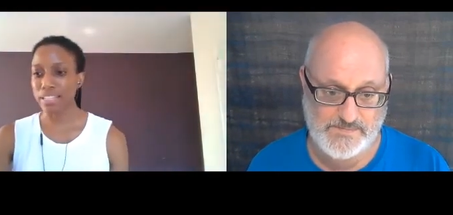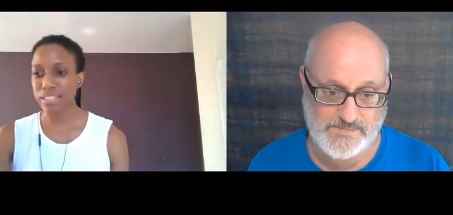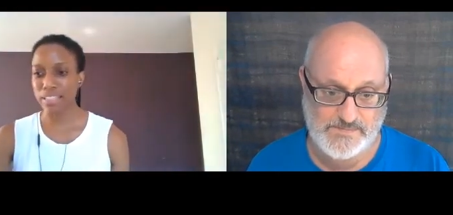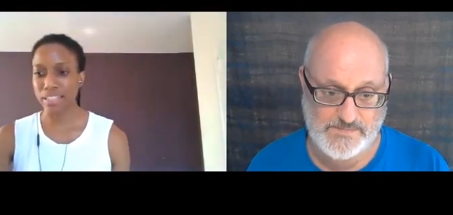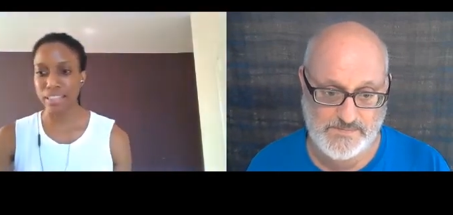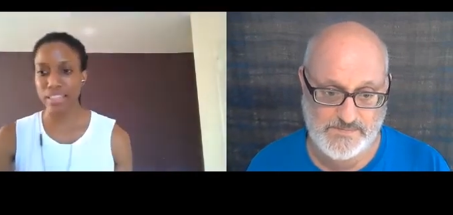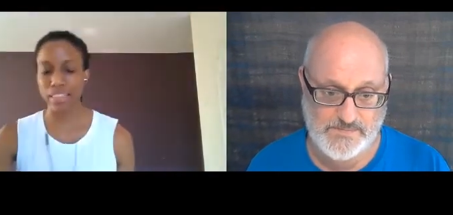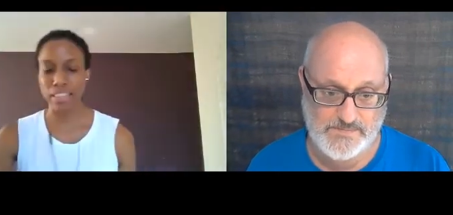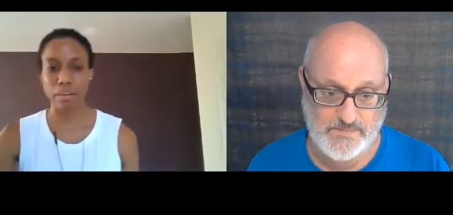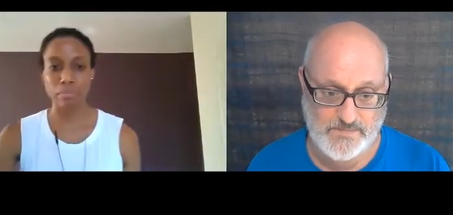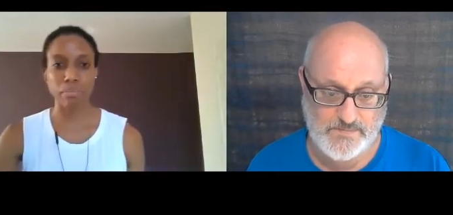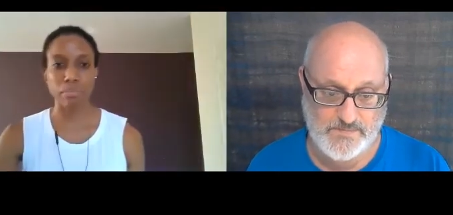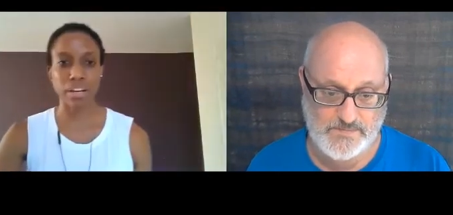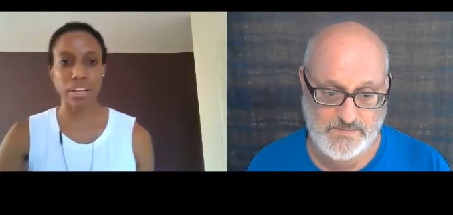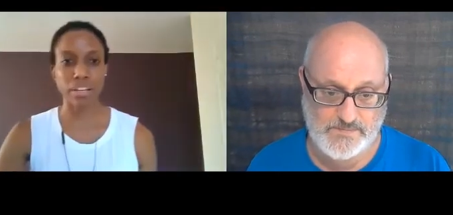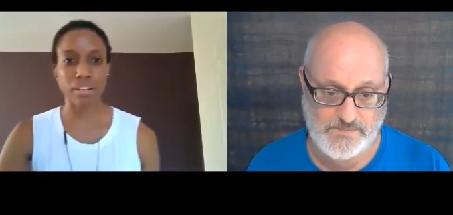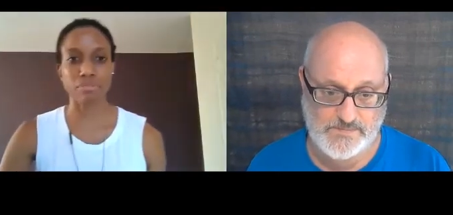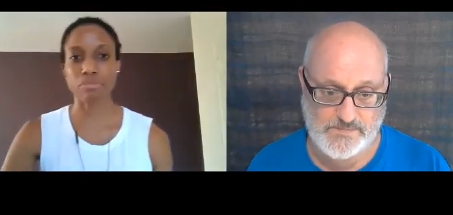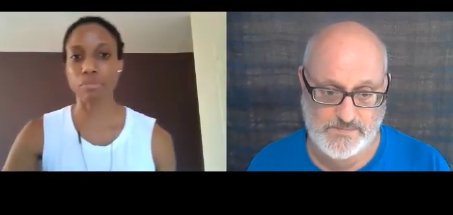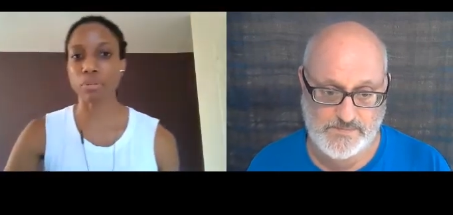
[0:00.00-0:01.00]
Speaker 1: it's the thing that
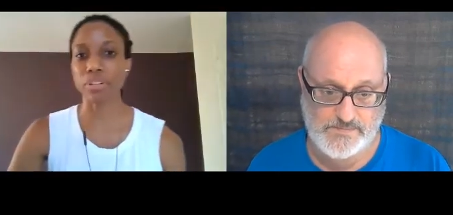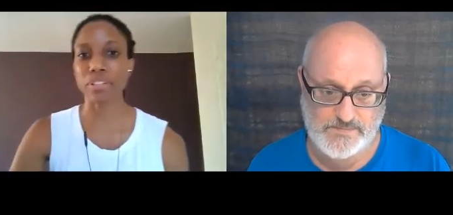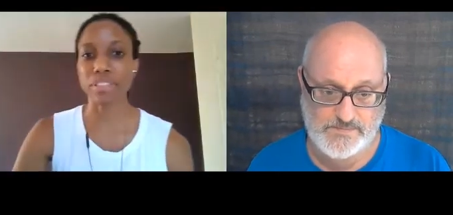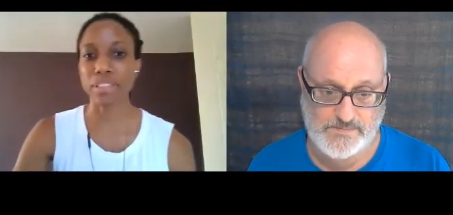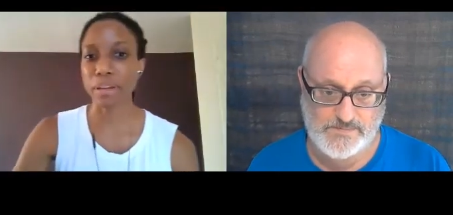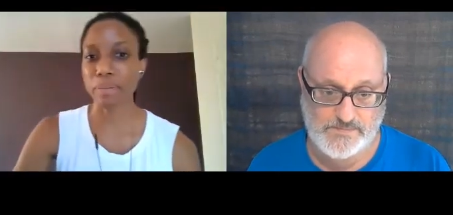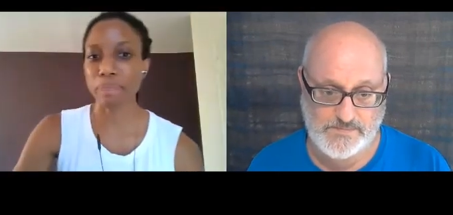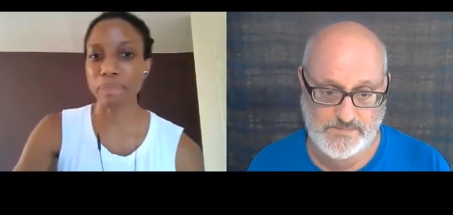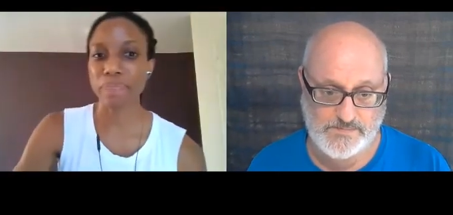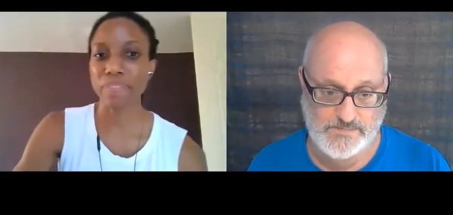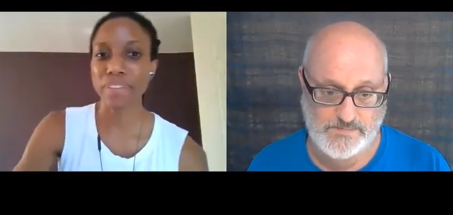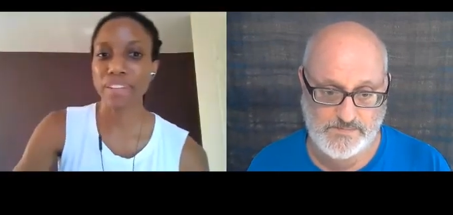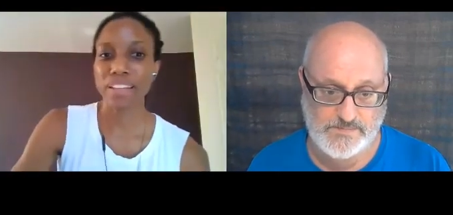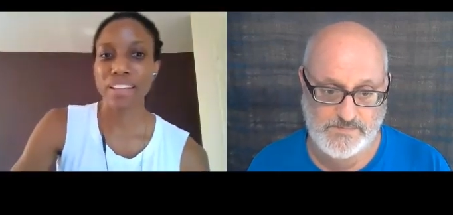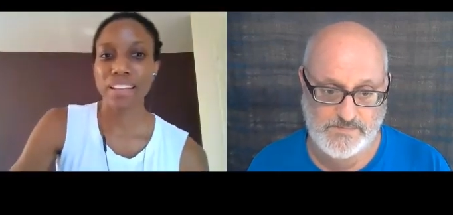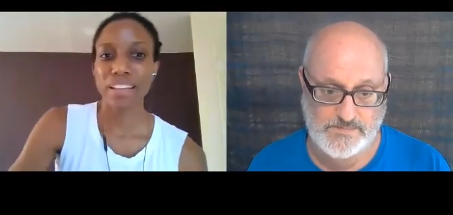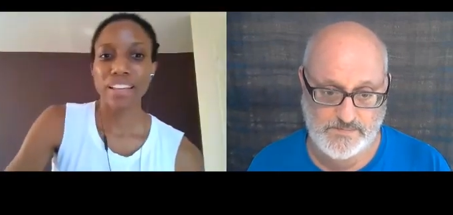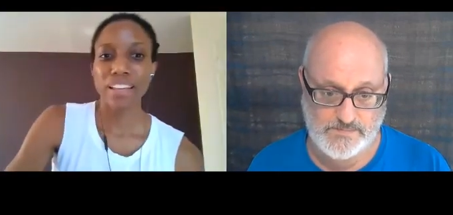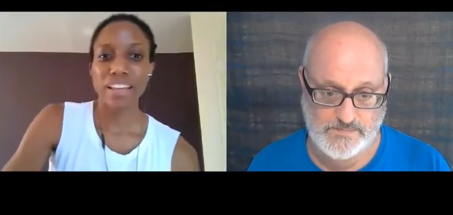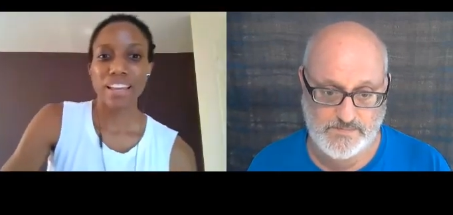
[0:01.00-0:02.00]
money affords them.
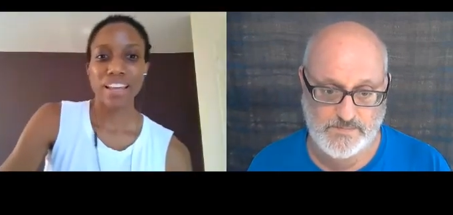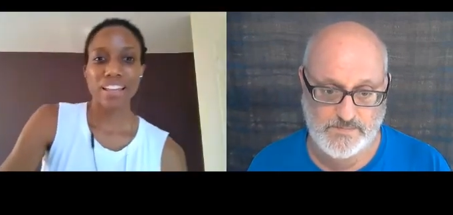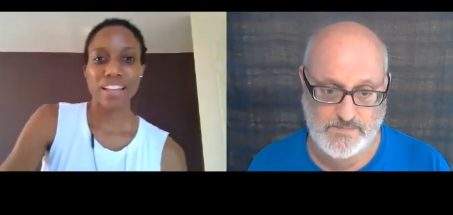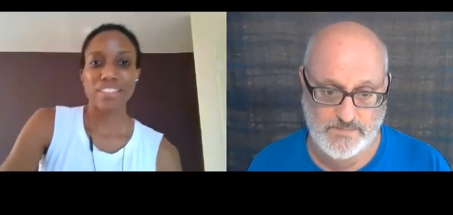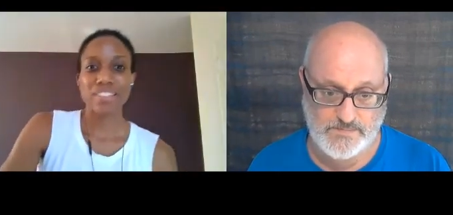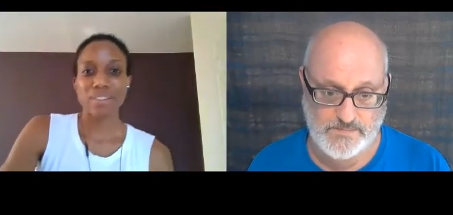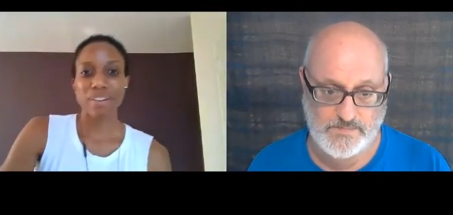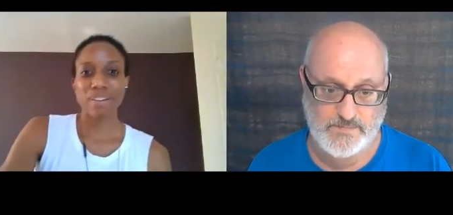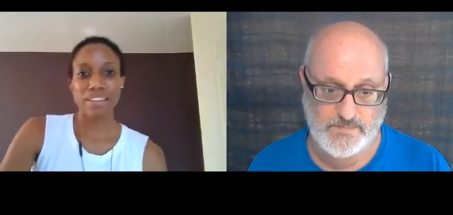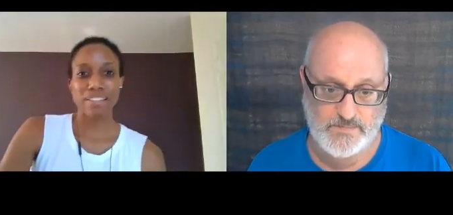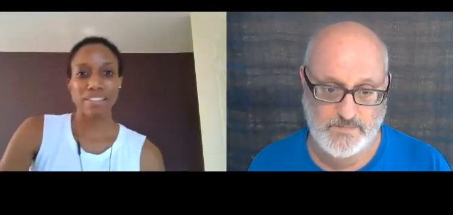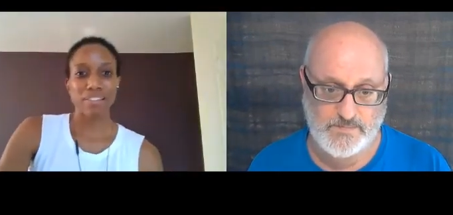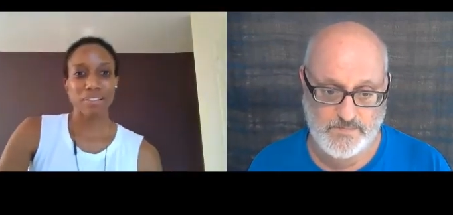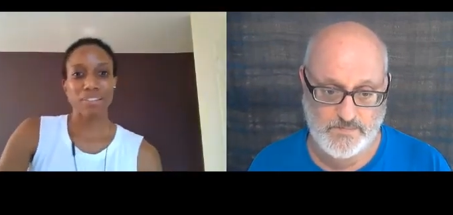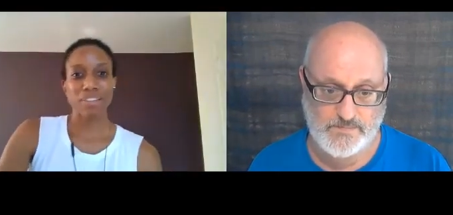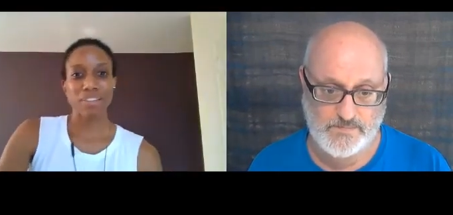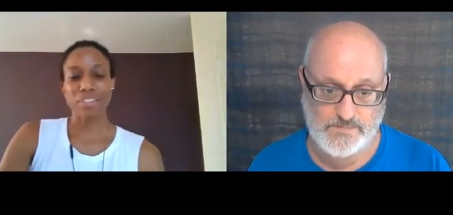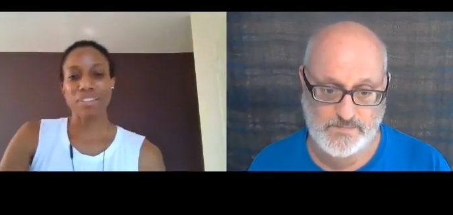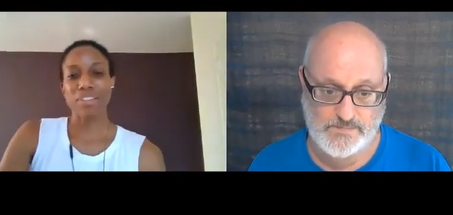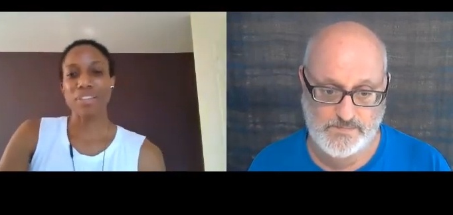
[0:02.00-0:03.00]
And so I
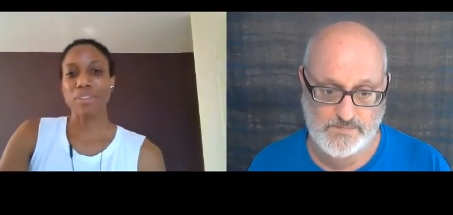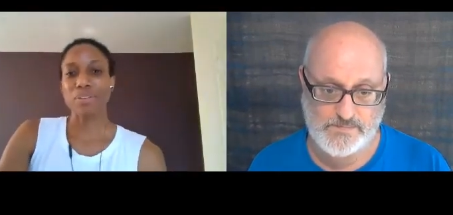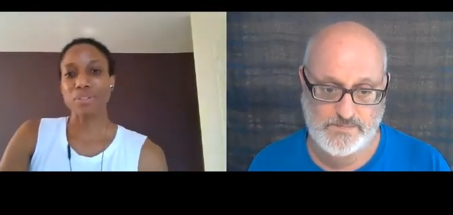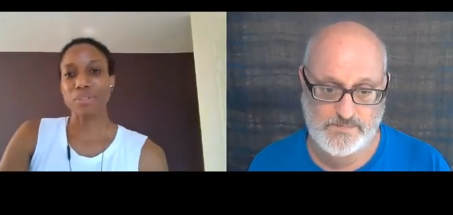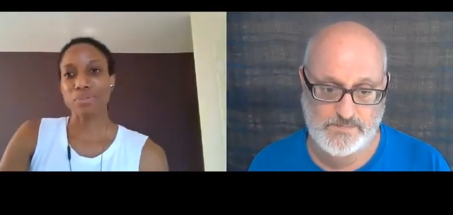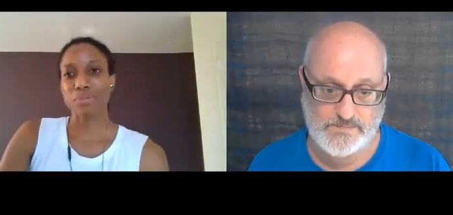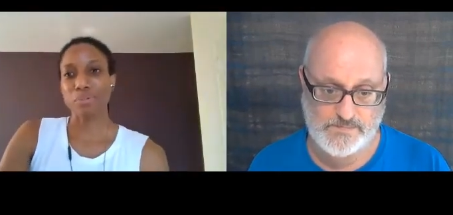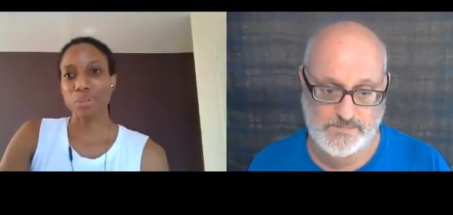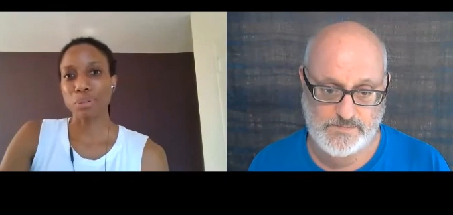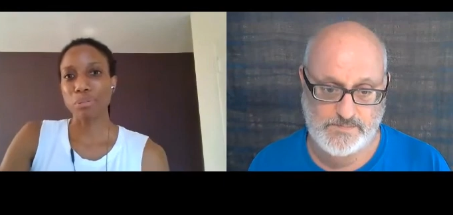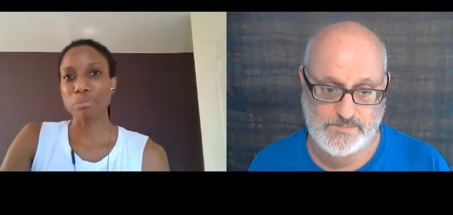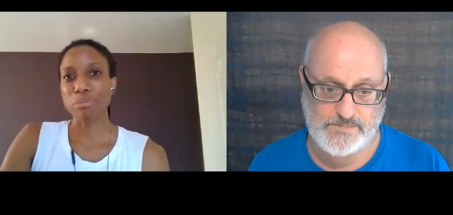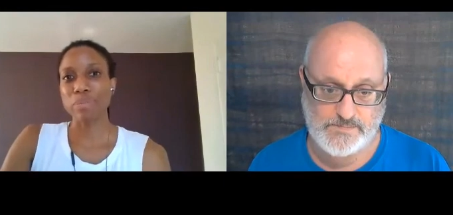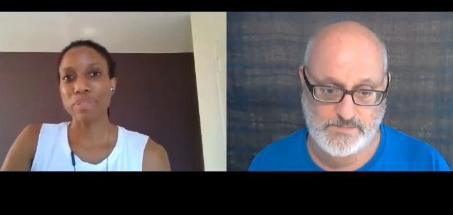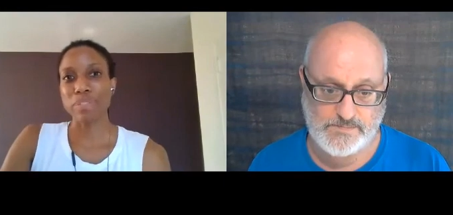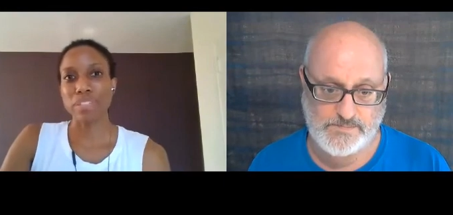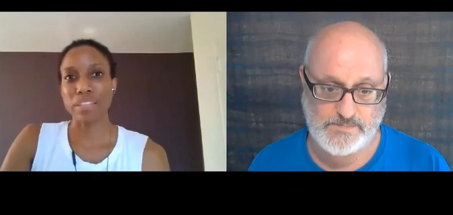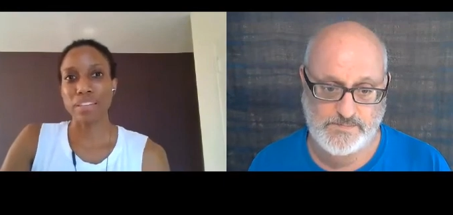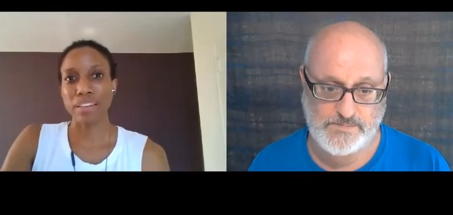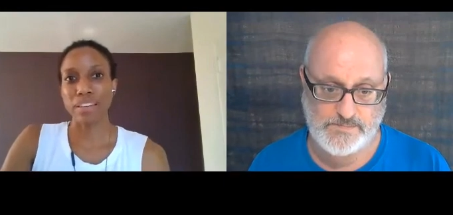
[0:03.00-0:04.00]
still think that there's
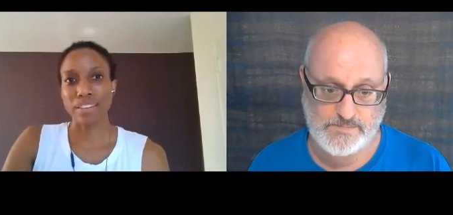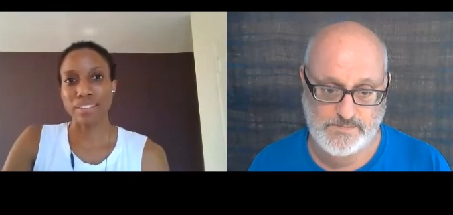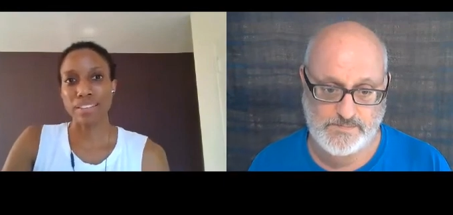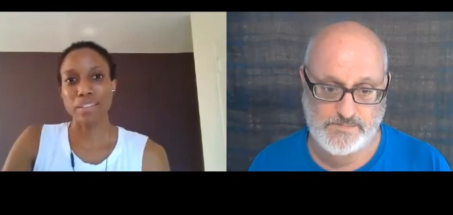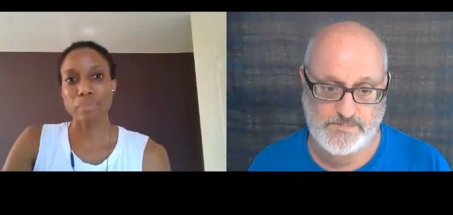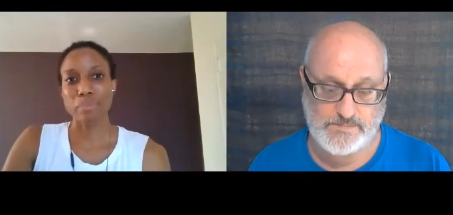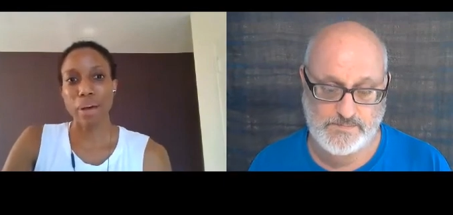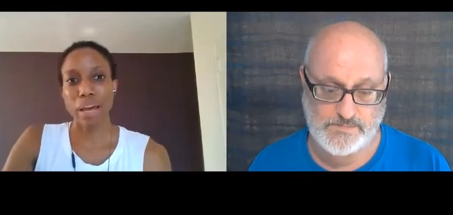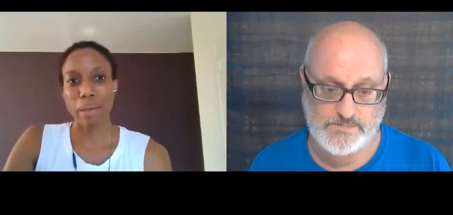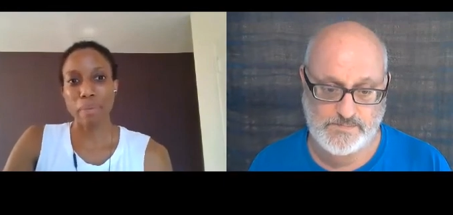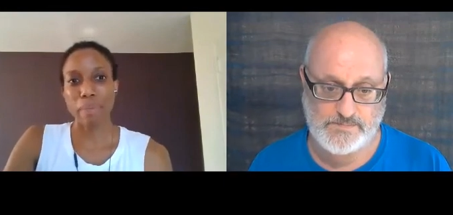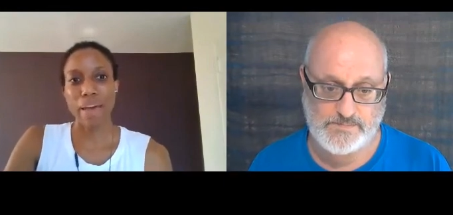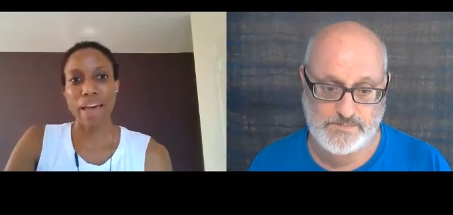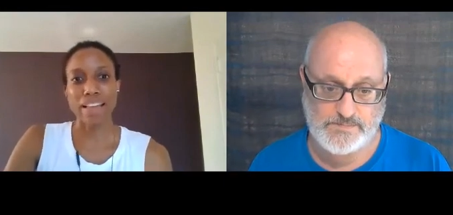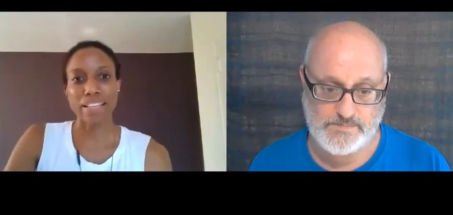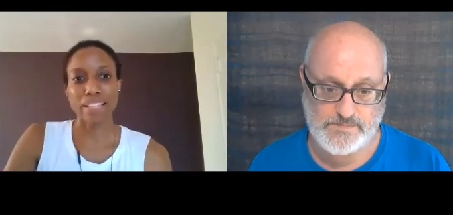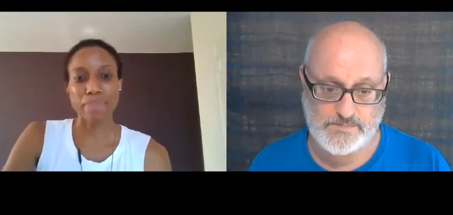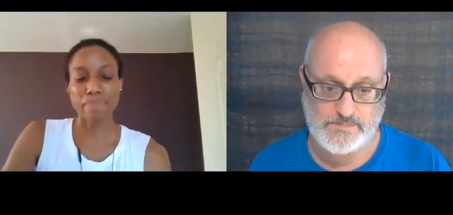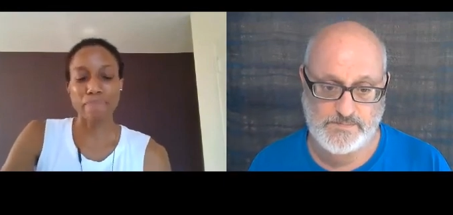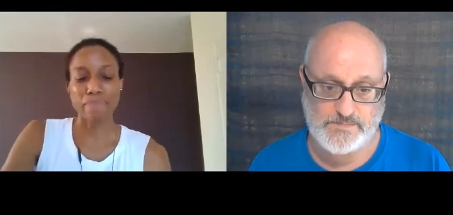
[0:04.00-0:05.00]
room to, to bypass